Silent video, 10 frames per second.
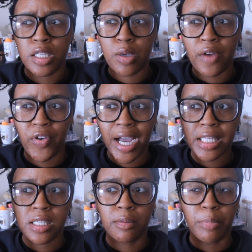so I
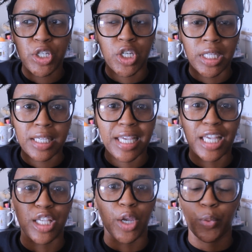forgot to mention this
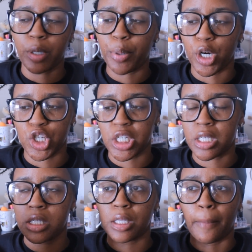as a
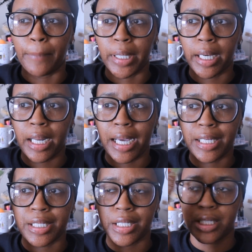repurchase, but I